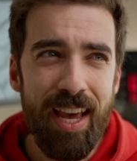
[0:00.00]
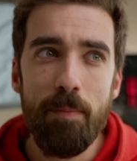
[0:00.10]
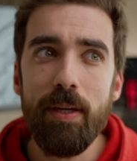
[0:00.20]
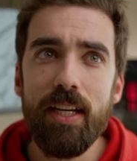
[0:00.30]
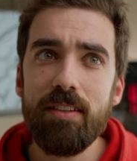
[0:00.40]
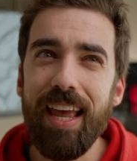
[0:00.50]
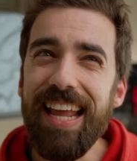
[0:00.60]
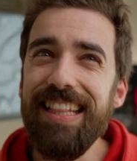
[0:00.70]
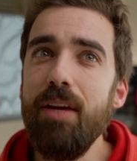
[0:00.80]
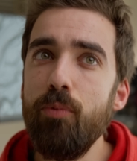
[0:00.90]
Because
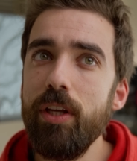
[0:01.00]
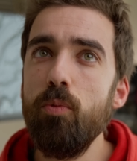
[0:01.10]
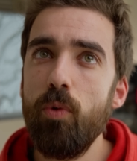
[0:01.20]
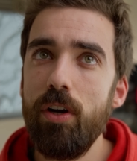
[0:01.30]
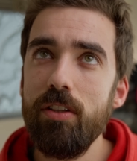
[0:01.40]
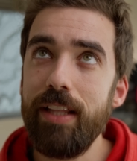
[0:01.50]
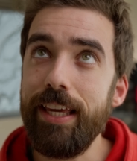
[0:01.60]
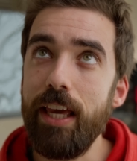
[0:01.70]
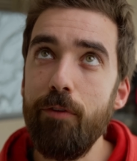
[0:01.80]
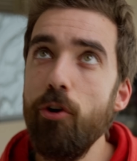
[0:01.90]
in the real world,
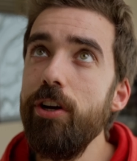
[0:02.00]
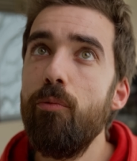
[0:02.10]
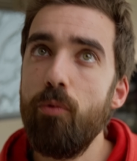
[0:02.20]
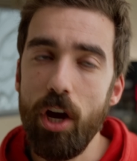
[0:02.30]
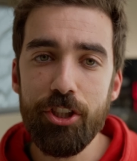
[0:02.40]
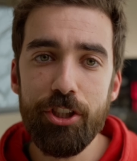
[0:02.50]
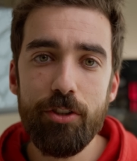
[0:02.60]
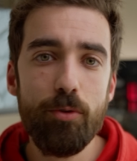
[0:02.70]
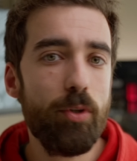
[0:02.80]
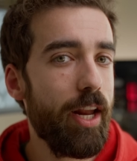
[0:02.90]
like if you're in a
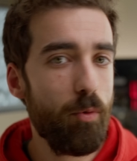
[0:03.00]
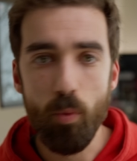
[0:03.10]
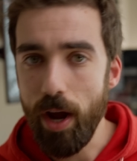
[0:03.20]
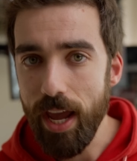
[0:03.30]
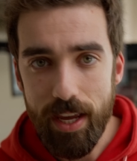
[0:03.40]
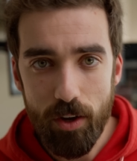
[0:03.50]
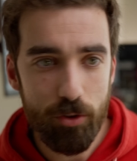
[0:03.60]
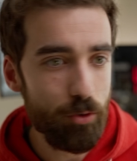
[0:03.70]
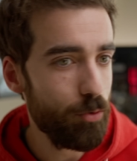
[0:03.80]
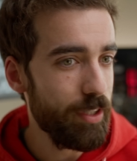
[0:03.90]
rush to get away or
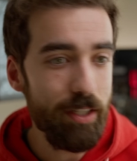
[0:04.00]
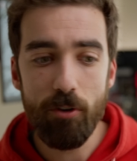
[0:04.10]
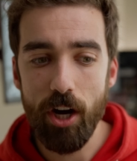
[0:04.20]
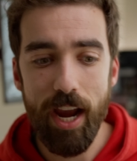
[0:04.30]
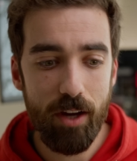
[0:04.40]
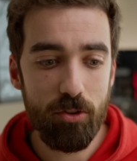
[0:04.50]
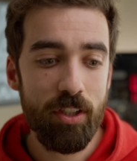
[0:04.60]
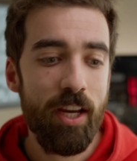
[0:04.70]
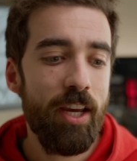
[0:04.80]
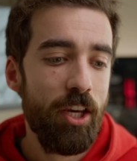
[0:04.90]
to leave your house,
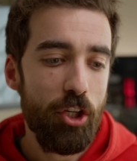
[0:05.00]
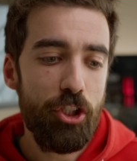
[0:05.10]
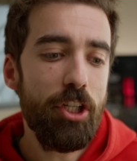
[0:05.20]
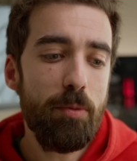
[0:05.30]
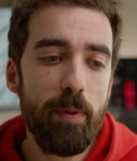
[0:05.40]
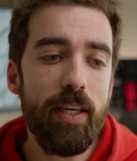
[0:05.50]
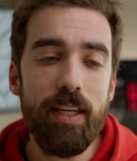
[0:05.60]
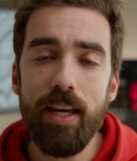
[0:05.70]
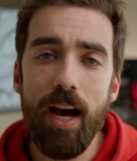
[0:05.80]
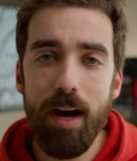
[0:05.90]
you should
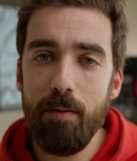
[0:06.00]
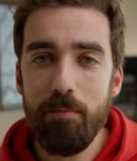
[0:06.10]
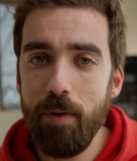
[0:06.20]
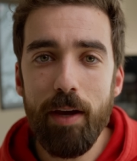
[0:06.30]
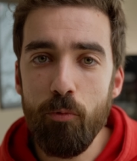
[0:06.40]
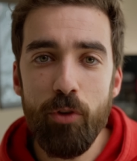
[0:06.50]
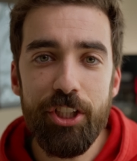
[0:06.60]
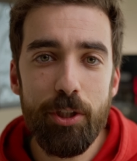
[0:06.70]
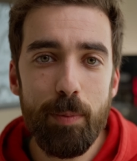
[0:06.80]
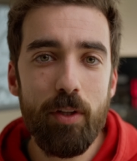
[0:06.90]
be uh,
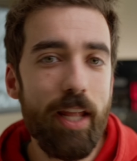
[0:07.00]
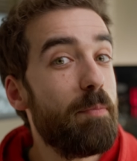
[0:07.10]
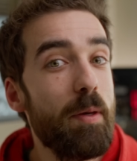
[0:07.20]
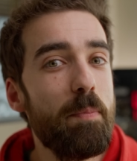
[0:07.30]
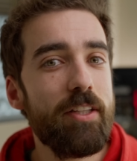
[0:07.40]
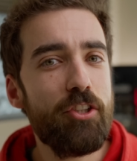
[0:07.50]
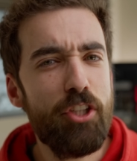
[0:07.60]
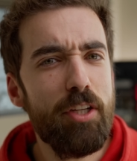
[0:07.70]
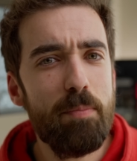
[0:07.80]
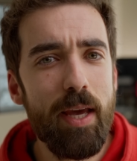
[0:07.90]
reachable, like people
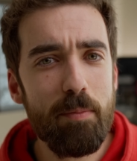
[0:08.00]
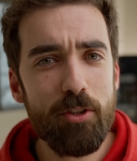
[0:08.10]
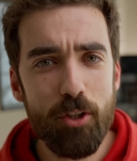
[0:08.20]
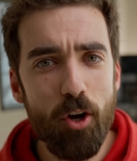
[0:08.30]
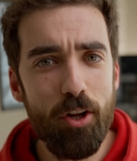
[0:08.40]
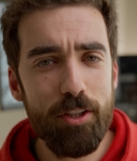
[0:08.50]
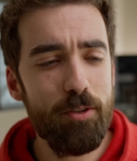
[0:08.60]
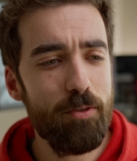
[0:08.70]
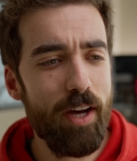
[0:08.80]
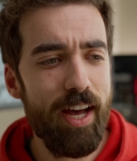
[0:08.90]
should be able to call
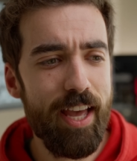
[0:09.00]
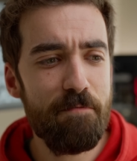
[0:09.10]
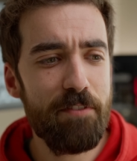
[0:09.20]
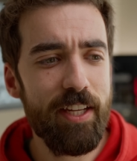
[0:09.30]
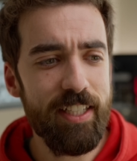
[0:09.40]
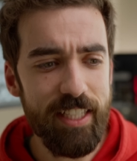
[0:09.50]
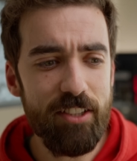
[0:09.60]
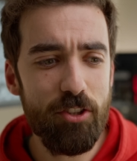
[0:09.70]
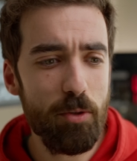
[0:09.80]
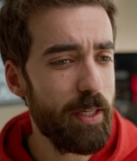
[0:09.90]
you uh, if they
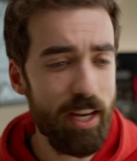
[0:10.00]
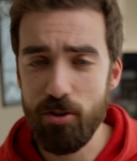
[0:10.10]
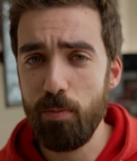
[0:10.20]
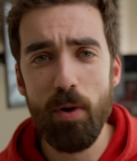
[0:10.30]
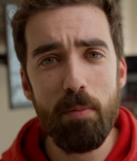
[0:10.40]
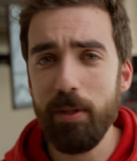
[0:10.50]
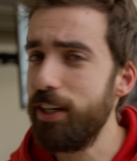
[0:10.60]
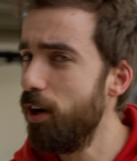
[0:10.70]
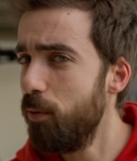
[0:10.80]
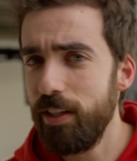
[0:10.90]
need to because you're probably
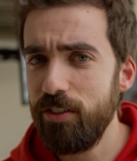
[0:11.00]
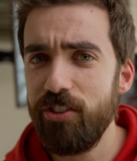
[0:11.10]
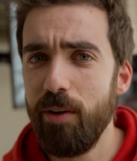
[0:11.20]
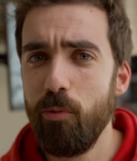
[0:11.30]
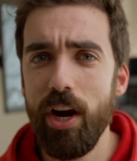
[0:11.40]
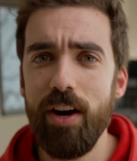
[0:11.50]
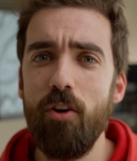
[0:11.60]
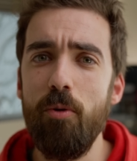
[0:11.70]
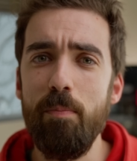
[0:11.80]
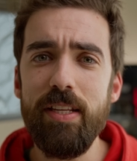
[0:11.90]
going somewhere
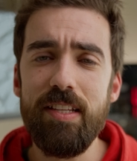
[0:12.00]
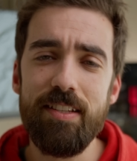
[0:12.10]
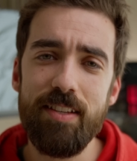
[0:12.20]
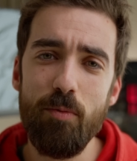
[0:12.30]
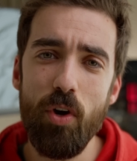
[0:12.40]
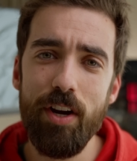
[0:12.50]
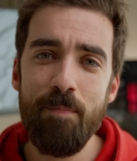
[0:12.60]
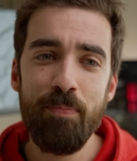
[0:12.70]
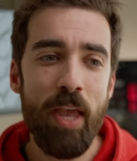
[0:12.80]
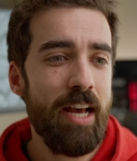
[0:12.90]
or beating someone.
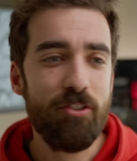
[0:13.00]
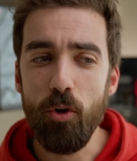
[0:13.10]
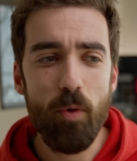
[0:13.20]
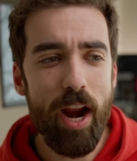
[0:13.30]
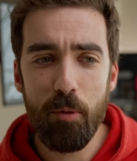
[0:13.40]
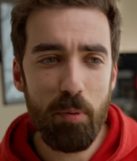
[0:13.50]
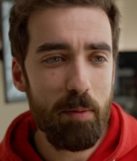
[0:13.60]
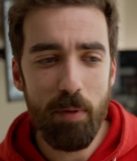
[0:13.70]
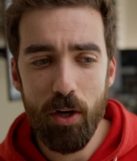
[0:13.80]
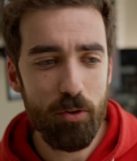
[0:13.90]
So
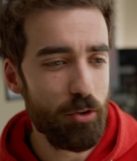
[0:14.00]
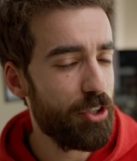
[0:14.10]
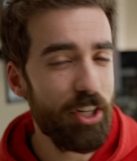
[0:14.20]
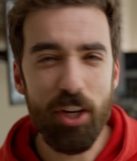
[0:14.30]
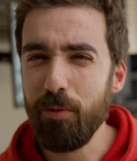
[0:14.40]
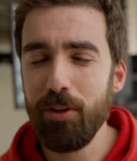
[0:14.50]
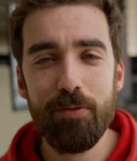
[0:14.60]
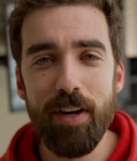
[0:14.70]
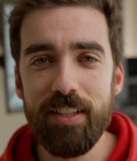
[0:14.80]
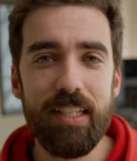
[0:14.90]
airplane mode or turning off your
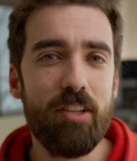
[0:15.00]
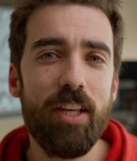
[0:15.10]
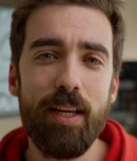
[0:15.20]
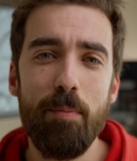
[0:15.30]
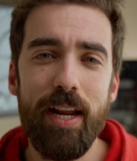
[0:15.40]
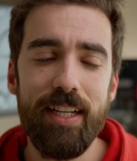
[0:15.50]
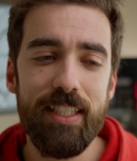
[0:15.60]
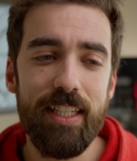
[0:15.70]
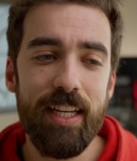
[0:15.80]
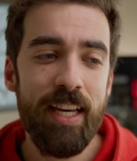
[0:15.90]
device sounds like a bad
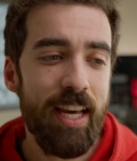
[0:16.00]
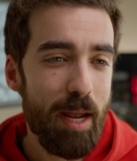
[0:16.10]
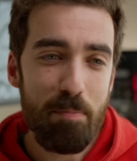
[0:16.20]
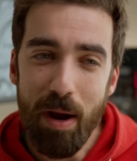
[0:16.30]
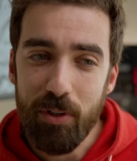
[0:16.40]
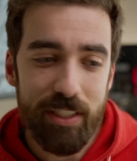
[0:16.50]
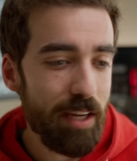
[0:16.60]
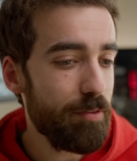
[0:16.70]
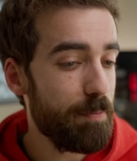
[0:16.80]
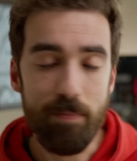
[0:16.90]
idea. And power
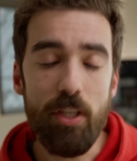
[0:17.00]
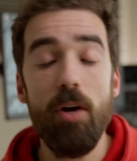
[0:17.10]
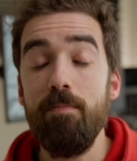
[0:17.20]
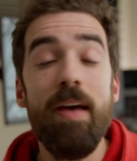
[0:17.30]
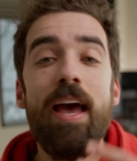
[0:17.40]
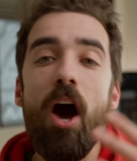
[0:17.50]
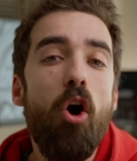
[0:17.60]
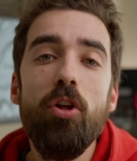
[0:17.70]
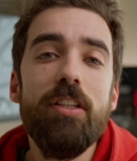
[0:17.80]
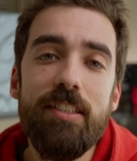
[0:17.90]
saver, you know,
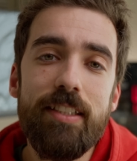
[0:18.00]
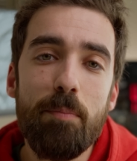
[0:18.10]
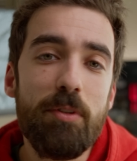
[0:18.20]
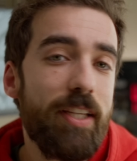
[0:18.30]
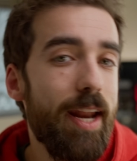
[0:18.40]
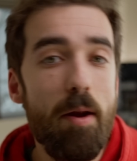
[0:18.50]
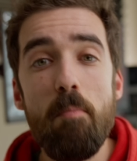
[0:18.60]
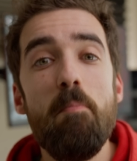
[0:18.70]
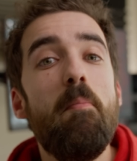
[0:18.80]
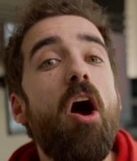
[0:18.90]
all these tips can
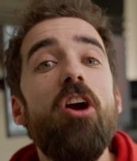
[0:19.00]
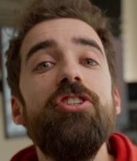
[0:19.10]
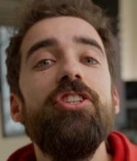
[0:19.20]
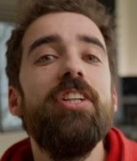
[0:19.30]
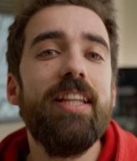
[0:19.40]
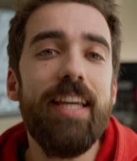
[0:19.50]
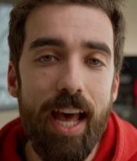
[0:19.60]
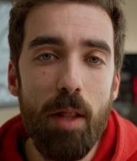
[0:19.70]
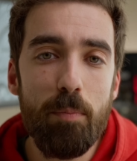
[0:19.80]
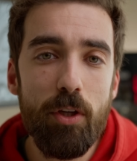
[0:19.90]
marginally
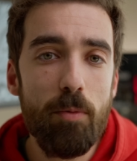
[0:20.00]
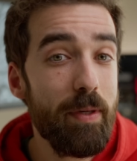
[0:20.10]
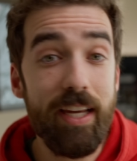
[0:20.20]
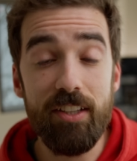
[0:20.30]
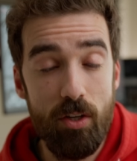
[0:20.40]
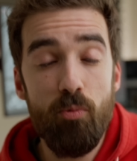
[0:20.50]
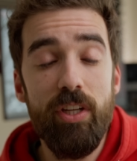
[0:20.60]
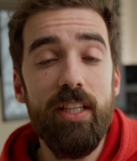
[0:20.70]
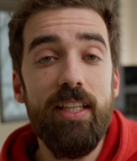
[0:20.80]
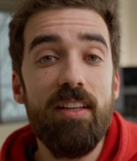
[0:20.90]
help you because
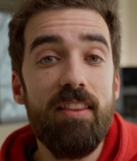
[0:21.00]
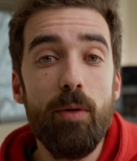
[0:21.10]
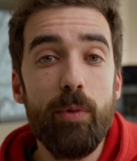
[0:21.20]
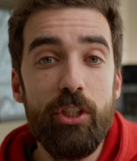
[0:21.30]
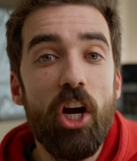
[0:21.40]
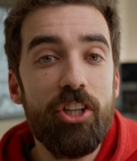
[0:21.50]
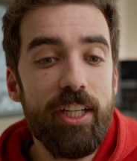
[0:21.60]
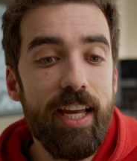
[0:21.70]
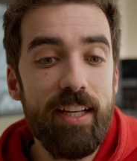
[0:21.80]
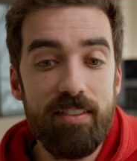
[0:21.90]
really the thing with
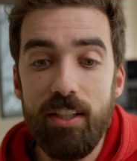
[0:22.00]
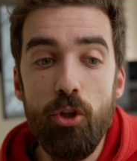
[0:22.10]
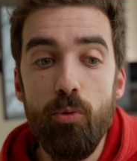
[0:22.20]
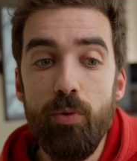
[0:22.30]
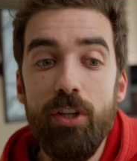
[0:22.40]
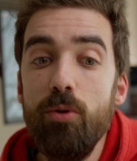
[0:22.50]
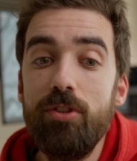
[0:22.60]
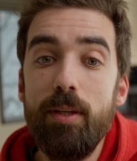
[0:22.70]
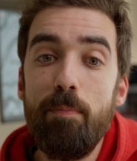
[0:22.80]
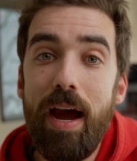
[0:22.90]
charging is you
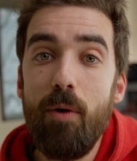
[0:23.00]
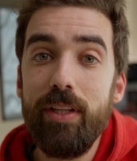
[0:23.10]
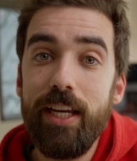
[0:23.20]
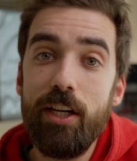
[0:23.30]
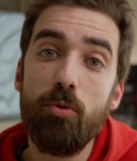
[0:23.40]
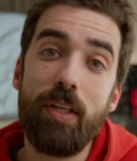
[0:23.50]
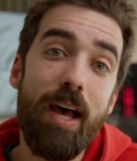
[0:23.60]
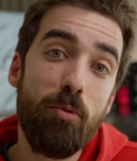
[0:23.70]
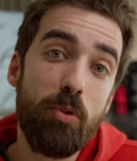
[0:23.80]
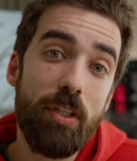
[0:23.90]
reduce the power that goes
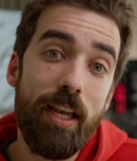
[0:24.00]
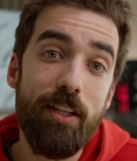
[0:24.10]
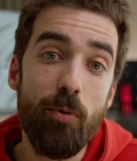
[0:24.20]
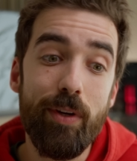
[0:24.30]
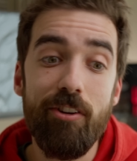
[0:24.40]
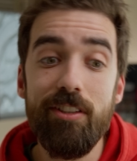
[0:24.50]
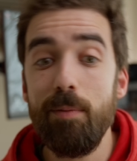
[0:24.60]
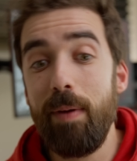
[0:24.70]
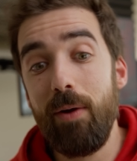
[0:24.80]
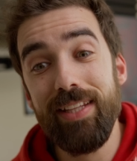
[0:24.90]
out and you increase
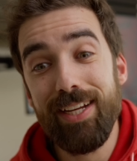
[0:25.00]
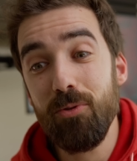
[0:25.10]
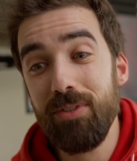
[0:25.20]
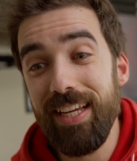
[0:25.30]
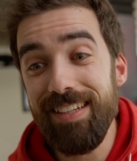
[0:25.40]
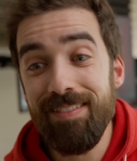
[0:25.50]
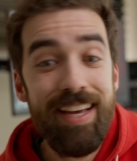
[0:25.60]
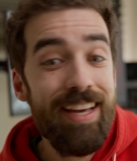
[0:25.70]
the power that goes in.